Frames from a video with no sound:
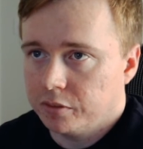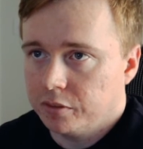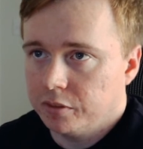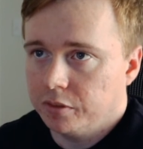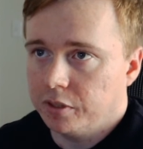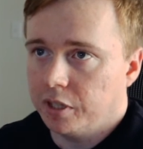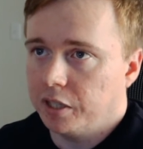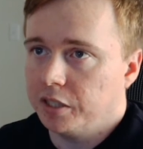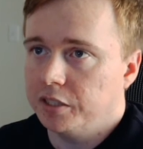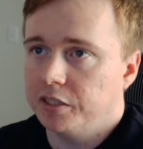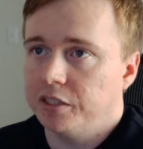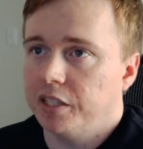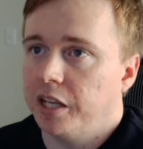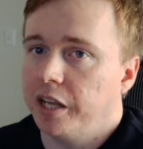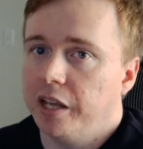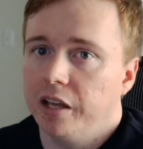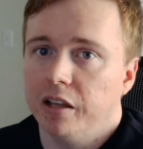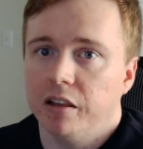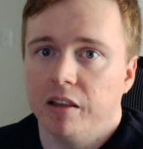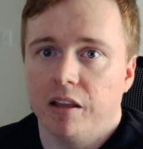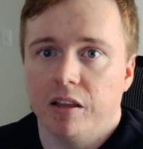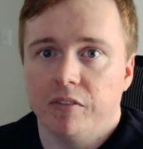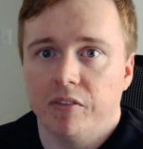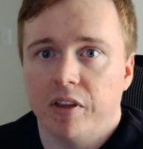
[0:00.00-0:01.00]
Nice
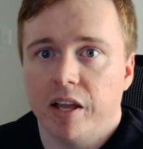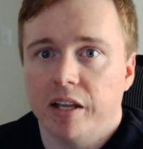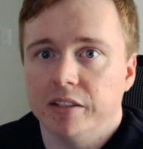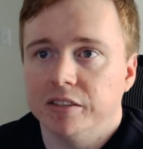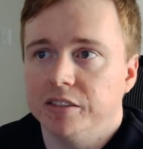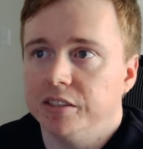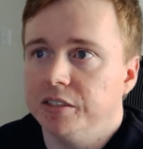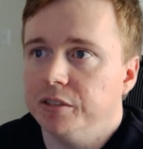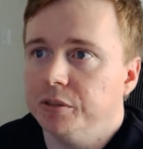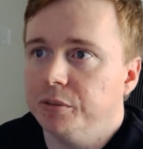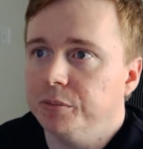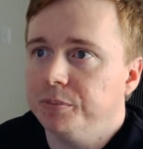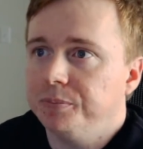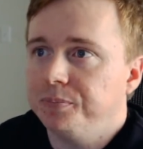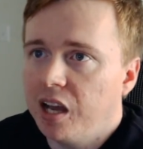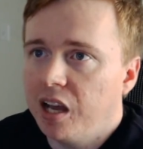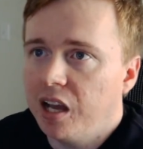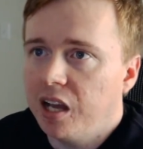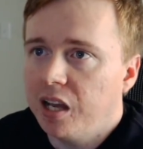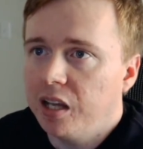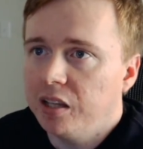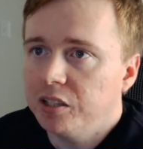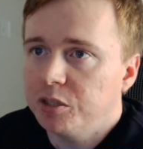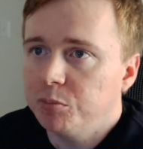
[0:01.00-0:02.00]
tail on that too.
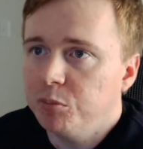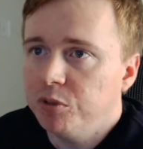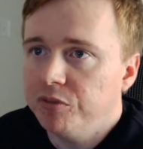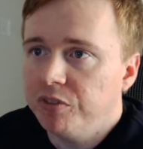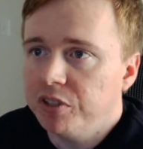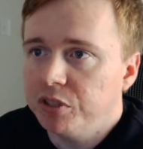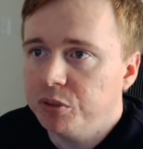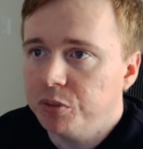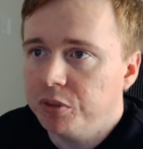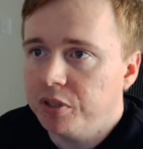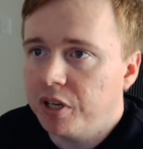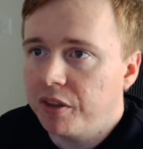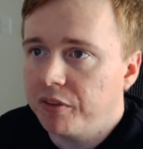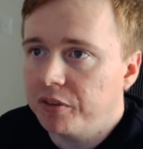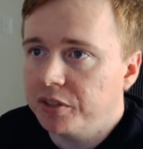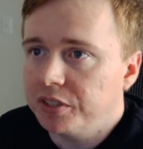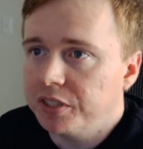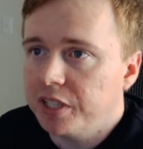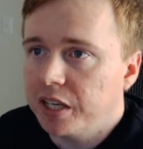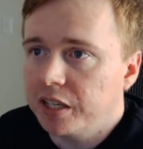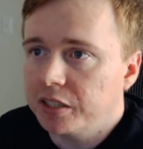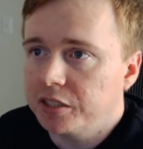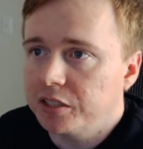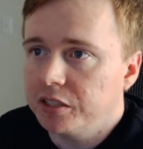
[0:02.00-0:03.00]
Let's move into another
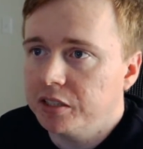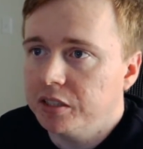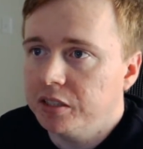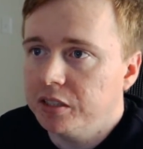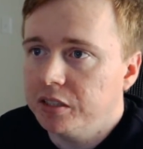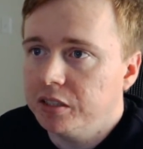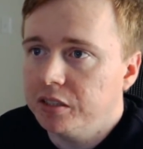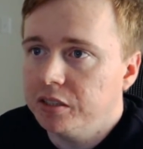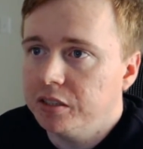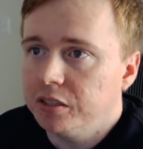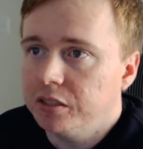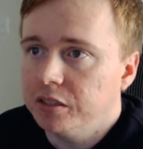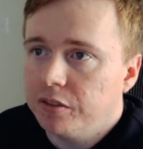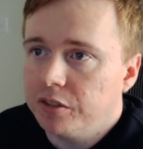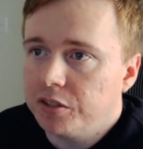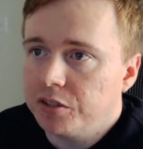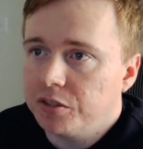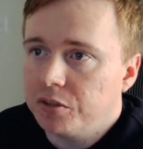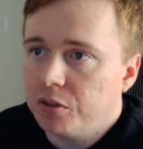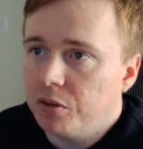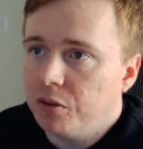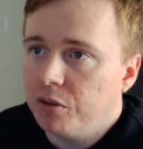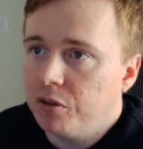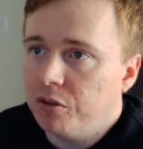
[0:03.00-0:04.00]
section. The
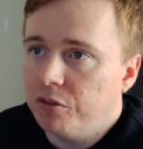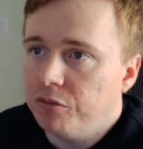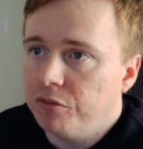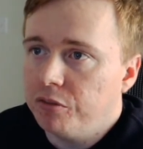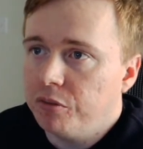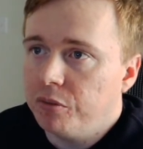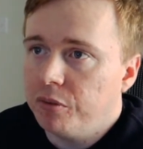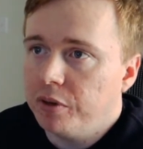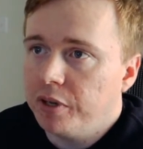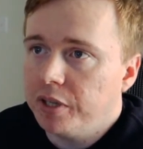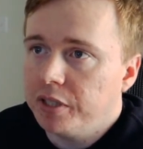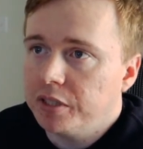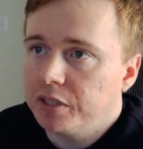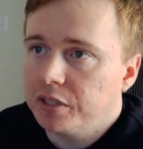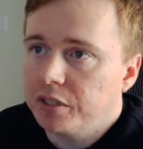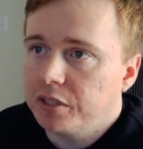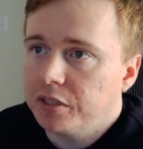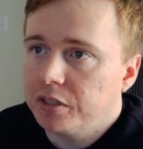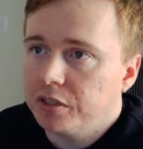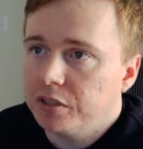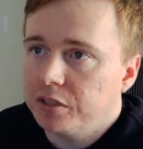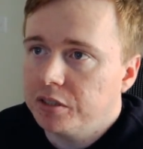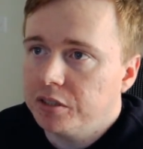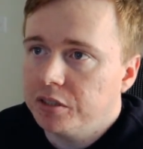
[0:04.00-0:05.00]
solo
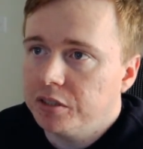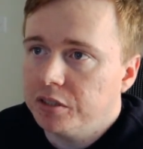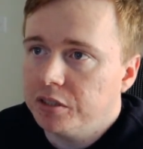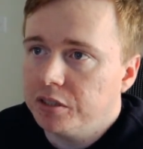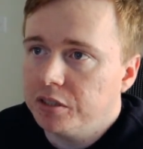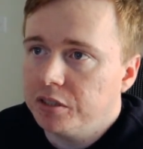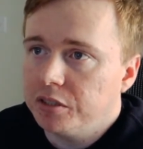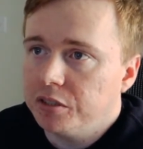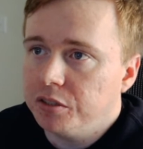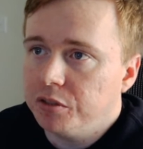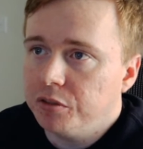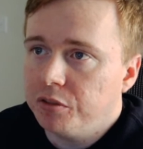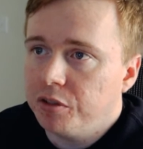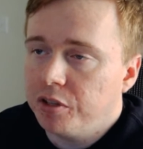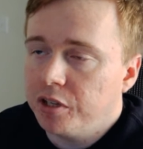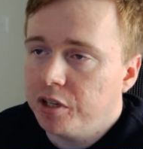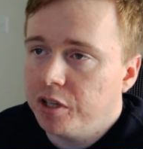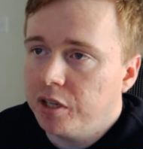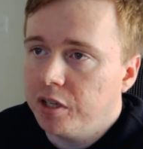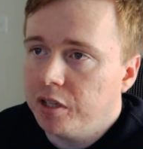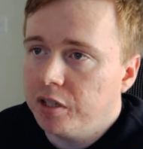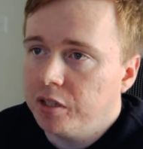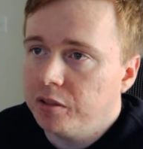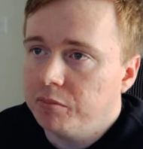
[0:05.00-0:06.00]
voice. Let's just do
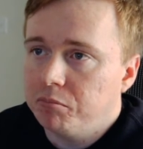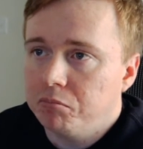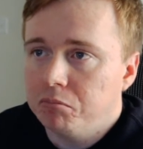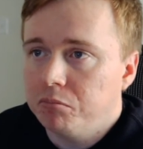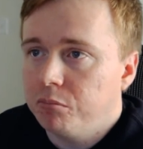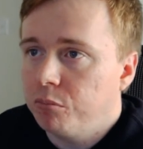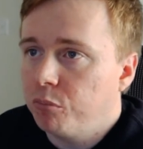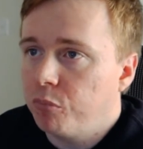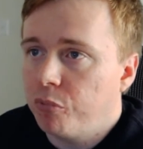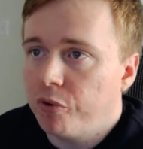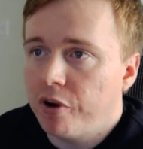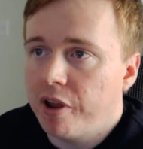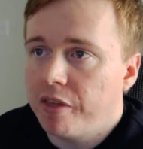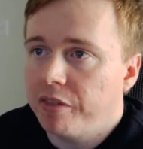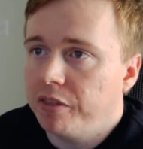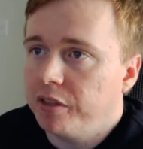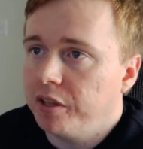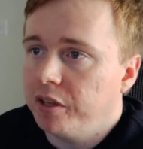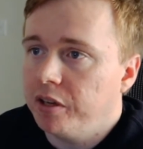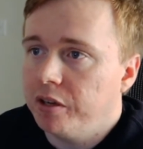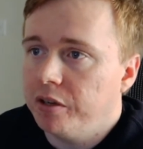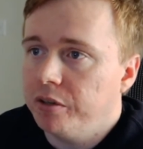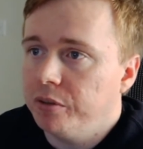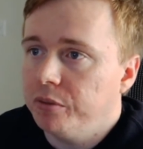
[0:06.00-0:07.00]
the
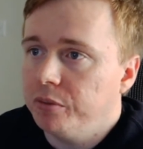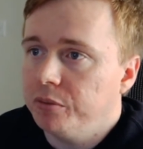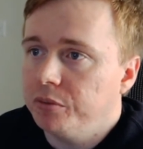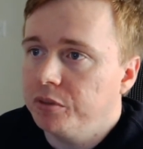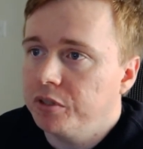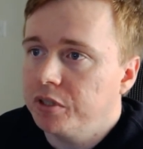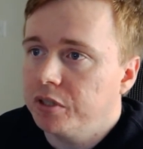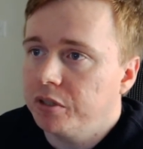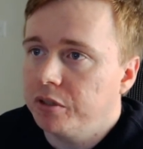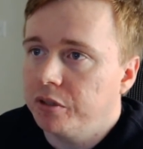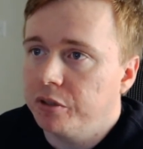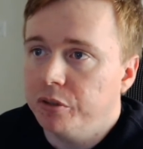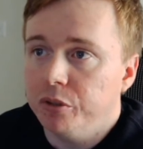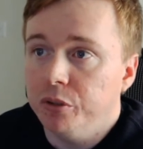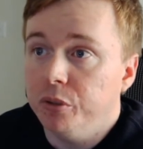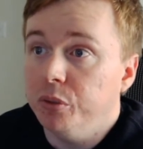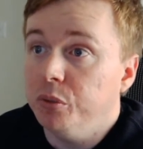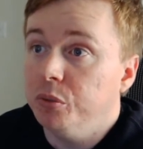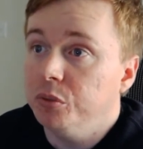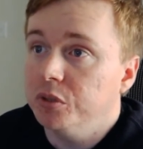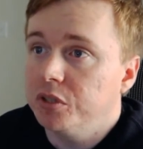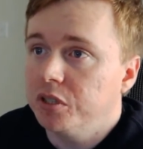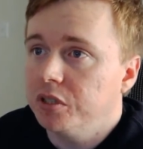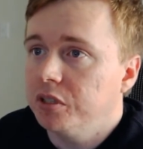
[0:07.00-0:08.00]
breathy O's, or
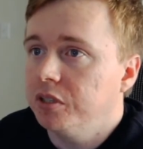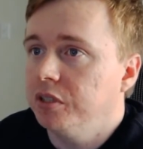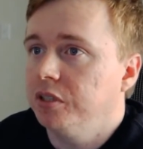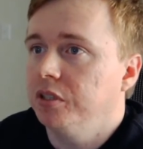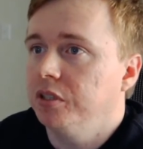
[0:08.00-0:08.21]
ooze.